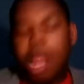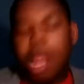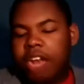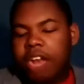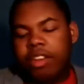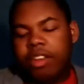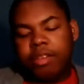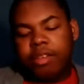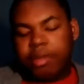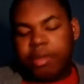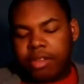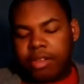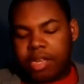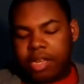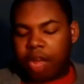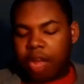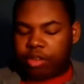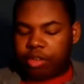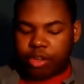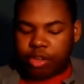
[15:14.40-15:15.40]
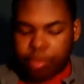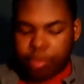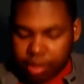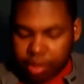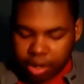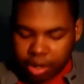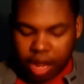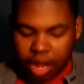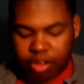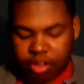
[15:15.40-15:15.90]
I was
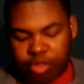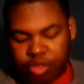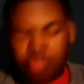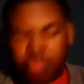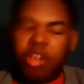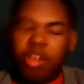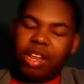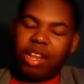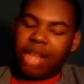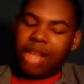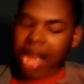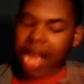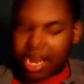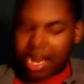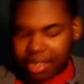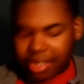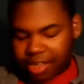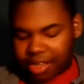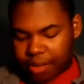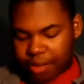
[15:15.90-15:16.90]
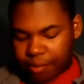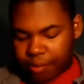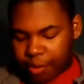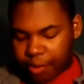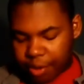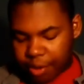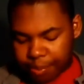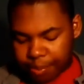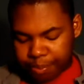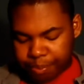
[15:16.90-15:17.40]
doing all the lines and stuff
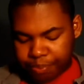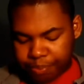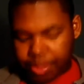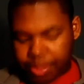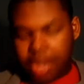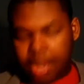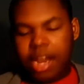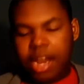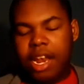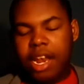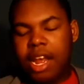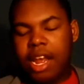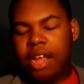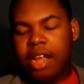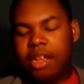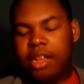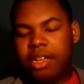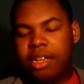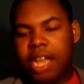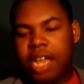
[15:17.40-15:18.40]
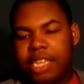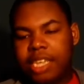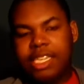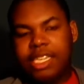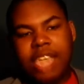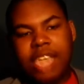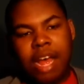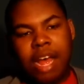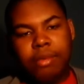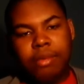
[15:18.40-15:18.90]
for it, and then I like
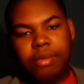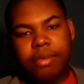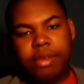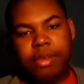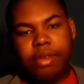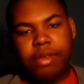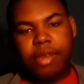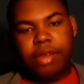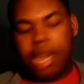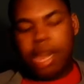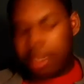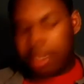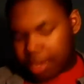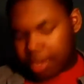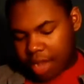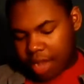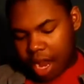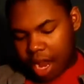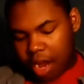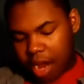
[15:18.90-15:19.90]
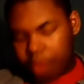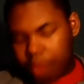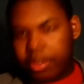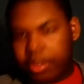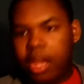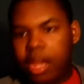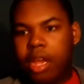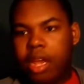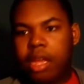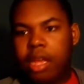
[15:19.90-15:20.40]
stopped. I looked at it and I was
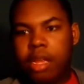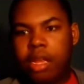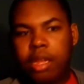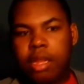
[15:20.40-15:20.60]
like,